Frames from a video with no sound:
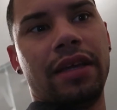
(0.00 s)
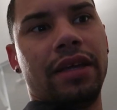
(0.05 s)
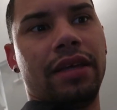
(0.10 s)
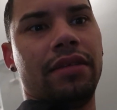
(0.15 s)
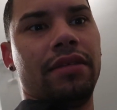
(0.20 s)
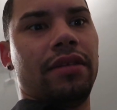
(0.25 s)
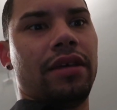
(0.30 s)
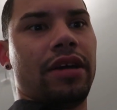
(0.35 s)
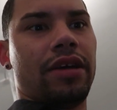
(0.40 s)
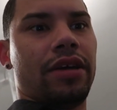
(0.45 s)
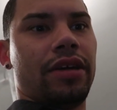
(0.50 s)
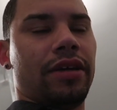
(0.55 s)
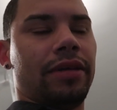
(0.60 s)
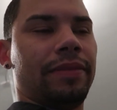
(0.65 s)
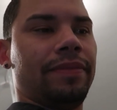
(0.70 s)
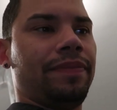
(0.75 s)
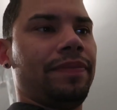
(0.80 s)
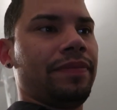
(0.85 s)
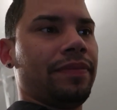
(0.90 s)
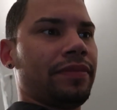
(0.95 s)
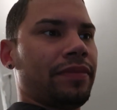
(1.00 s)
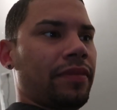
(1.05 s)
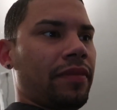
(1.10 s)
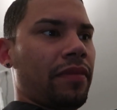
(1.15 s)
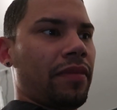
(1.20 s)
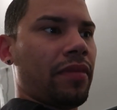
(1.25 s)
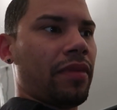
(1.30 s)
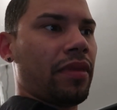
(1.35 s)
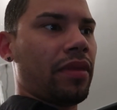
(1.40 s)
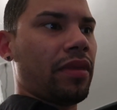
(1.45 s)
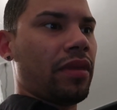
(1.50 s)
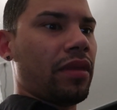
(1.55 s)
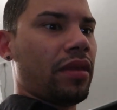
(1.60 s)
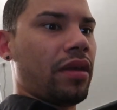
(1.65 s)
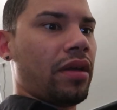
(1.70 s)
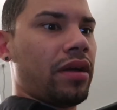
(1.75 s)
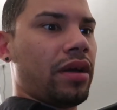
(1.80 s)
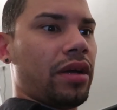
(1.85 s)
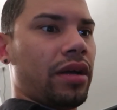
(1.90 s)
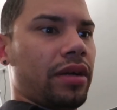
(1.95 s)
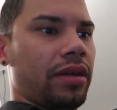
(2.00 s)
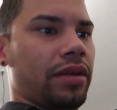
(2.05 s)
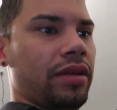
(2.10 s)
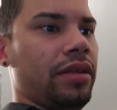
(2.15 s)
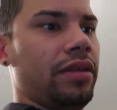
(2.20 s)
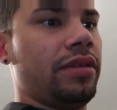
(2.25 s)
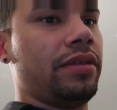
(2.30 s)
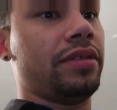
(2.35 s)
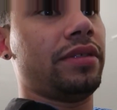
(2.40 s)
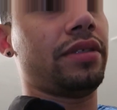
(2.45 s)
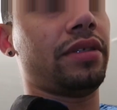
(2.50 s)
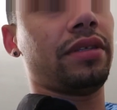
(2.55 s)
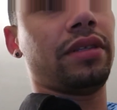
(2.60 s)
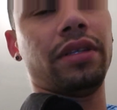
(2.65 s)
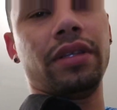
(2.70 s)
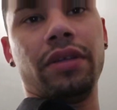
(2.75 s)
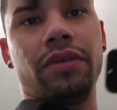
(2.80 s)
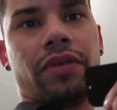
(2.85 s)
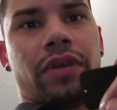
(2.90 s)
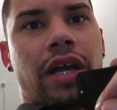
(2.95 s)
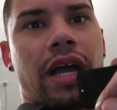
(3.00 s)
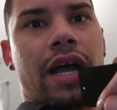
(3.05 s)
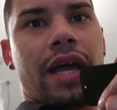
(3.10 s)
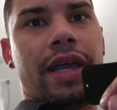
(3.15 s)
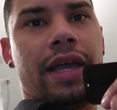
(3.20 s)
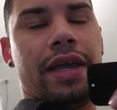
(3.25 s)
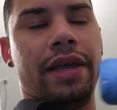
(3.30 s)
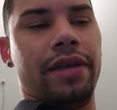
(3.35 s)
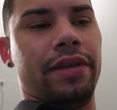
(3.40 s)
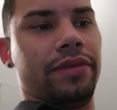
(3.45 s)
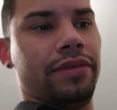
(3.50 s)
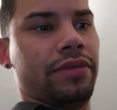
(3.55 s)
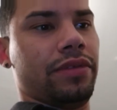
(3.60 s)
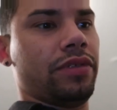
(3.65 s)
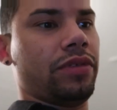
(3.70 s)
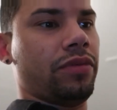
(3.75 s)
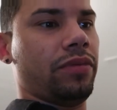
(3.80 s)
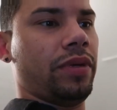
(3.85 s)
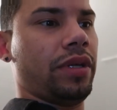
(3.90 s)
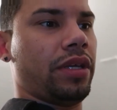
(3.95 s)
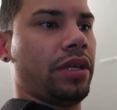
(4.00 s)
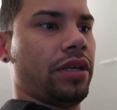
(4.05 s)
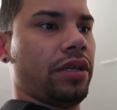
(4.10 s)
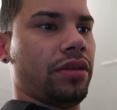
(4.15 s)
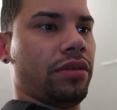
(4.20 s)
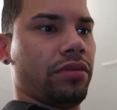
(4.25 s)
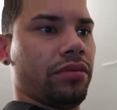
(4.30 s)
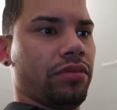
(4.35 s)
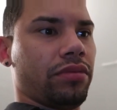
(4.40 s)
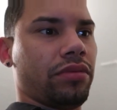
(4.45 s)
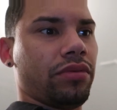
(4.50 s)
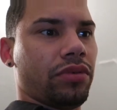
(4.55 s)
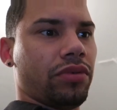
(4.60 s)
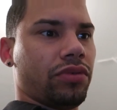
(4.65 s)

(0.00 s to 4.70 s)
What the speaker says: and get this little guy in so we can